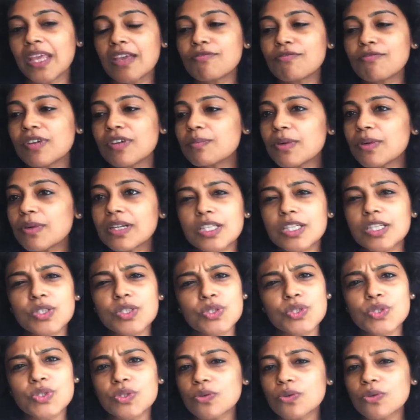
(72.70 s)
Everybody
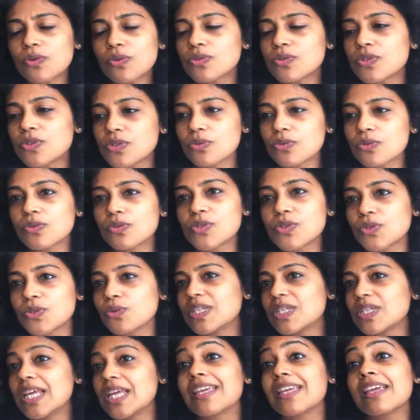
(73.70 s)
is so
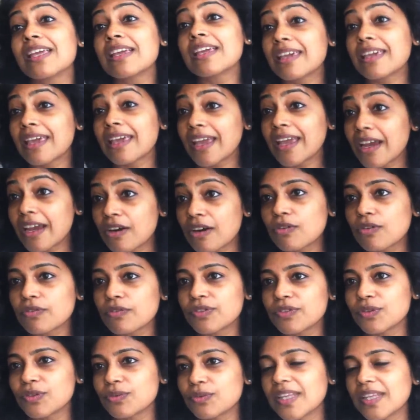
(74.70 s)
taking care
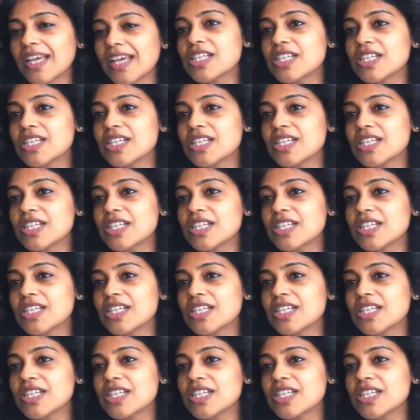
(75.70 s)
of you,